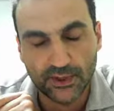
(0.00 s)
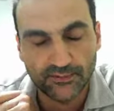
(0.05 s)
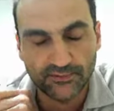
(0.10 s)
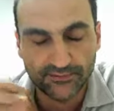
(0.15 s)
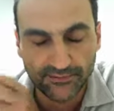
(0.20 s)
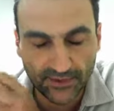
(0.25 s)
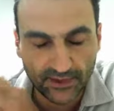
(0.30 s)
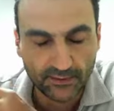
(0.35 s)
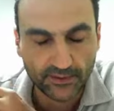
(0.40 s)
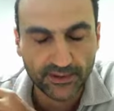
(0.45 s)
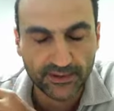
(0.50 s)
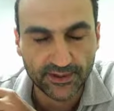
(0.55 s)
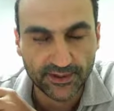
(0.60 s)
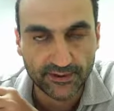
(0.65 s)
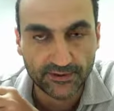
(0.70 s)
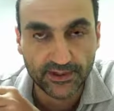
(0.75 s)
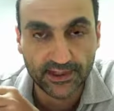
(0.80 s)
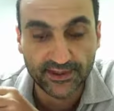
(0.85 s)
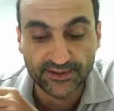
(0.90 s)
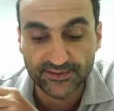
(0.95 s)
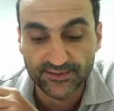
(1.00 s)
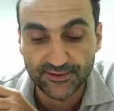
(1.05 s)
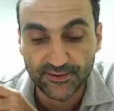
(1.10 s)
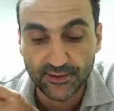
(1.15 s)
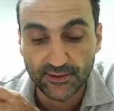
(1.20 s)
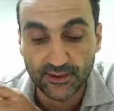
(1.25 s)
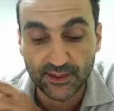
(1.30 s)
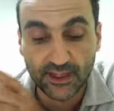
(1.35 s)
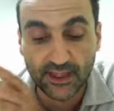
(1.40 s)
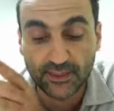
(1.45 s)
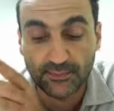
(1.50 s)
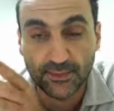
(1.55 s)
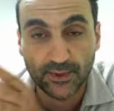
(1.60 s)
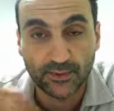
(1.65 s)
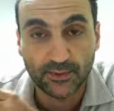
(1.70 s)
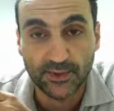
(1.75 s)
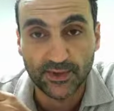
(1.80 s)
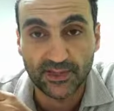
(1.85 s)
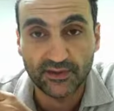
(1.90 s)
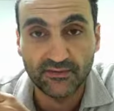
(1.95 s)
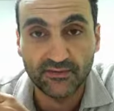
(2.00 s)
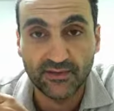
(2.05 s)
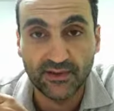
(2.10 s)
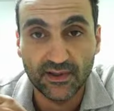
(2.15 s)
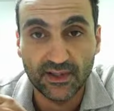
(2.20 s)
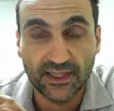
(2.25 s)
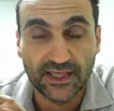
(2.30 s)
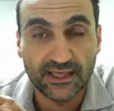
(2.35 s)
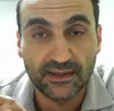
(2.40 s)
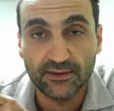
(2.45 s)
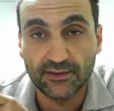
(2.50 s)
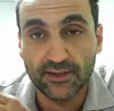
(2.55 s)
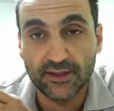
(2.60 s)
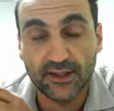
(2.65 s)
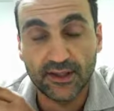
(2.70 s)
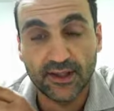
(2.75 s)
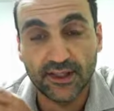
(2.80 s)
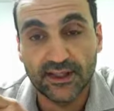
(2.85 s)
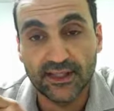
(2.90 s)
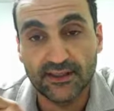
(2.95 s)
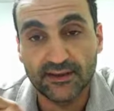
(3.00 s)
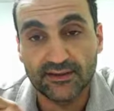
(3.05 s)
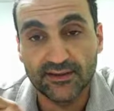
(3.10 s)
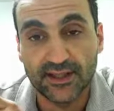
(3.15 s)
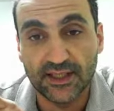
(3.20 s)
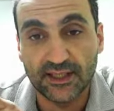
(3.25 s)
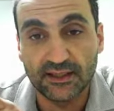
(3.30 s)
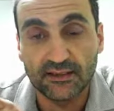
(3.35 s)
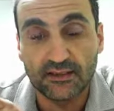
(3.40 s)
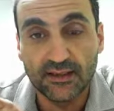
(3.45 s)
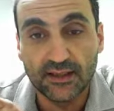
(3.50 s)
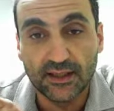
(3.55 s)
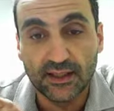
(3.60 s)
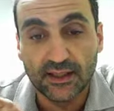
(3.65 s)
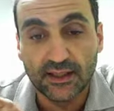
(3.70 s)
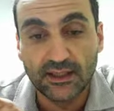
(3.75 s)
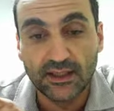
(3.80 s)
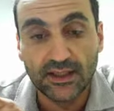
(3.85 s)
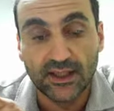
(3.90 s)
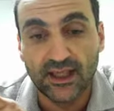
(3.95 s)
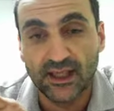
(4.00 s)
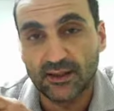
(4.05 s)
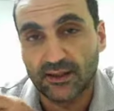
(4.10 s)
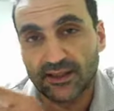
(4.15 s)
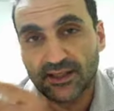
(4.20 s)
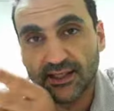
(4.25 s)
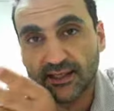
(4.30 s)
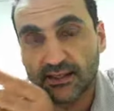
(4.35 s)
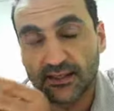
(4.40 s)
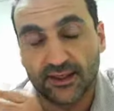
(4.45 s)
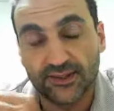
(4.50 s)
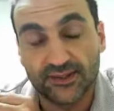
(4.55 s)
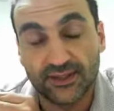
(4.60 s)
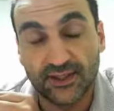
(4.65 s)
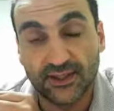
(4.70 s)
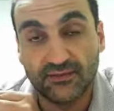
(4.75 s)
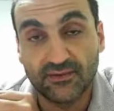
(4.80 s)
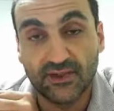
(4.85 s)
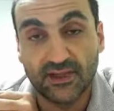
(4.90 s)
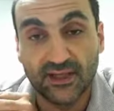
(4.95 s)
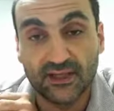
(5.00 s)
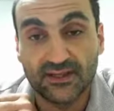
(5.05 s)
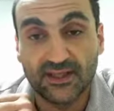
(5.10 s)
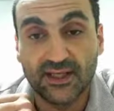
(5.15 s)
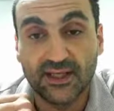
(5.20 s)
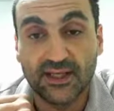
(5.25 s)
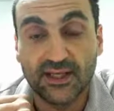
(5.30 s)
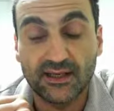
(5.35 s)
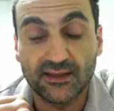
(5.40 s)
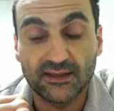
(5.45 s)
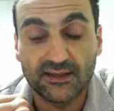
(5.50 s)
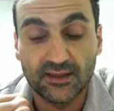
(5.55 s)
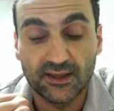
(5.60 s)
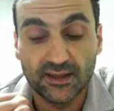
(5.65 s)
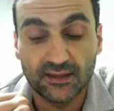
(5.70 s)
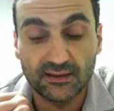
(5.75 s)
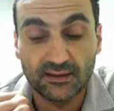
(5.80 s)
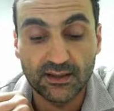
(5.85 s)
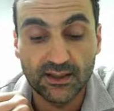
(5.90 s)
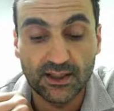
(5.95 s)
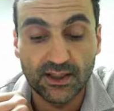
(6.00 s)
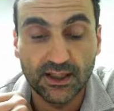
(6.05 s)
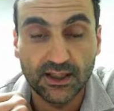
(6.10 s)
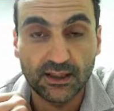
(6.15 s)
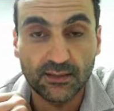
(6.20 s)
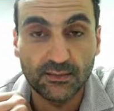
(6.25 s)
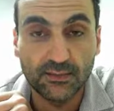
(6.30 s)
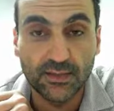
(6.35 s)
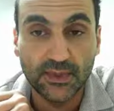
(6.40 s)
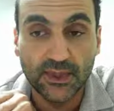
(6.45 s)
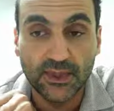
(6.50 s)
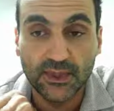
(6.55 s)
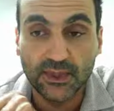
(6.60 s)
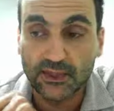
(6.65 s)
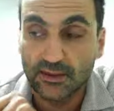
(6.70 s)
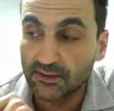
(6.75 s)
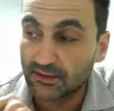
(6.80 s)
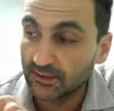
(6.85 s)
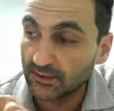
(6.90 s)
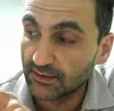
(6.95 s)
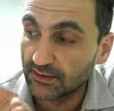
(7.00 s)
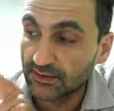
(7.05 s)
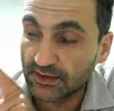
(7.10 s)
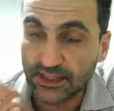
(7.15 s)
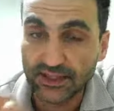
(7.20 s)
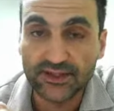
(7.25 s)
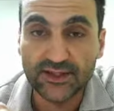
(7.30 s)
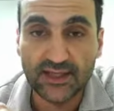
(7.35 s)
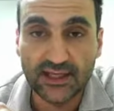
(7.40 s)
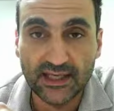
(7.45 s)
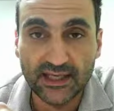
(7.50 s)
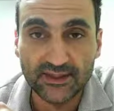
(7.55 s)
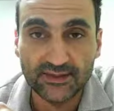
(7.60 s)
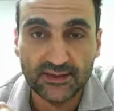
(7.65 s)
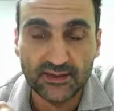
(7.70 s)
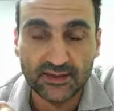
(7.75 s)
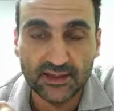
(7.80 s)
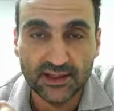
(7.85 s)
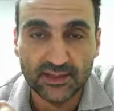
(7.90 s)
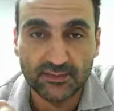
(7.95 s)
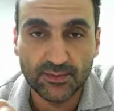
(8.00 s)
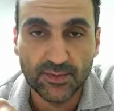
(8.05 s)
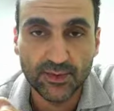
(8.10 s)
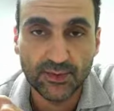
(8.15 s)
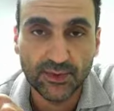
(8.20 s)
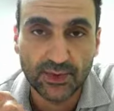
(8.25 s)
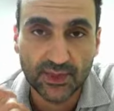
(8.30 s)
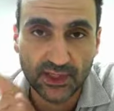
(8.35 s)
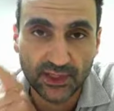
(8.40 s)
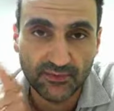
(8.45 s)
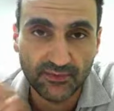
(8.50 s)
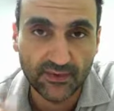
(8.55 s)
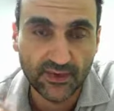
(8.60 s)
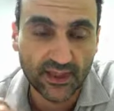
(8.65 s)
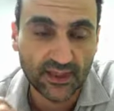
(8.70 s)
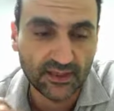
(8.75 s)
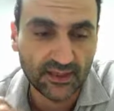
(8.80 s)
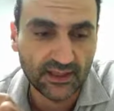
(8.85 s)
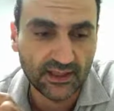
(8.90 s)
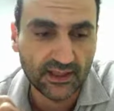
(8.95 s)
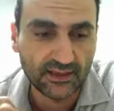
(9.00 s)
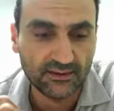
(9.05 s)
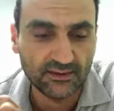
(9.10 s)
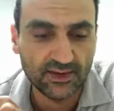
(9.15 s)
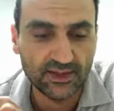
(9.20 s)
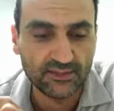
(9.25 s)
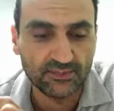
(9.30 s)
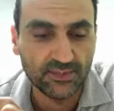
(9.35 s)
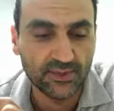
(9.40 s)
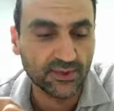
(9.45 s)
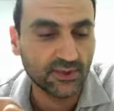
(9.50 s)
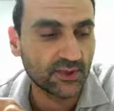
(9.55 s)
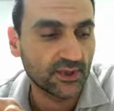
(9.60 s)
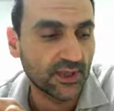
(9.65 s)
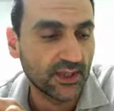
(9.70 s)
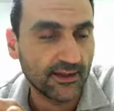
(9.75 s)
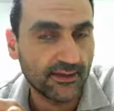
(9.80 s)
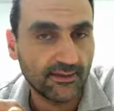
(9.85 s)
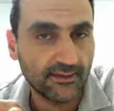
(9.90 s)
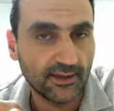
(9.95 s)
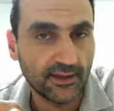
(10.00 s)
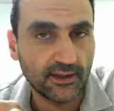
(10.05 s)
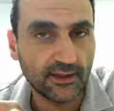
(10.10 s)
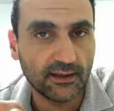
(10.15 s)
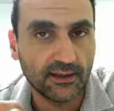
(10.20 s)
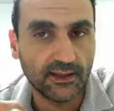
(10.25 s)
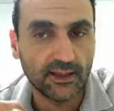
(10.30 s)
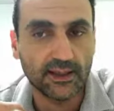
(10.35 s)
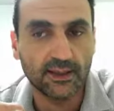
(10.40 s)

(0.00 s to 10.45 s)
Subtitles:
following a great story, I'd probably give it an 8 or a 9 out of 10. I get close to giving it a 10 out of 10. get your hands on this book. And if you need to get this book, I think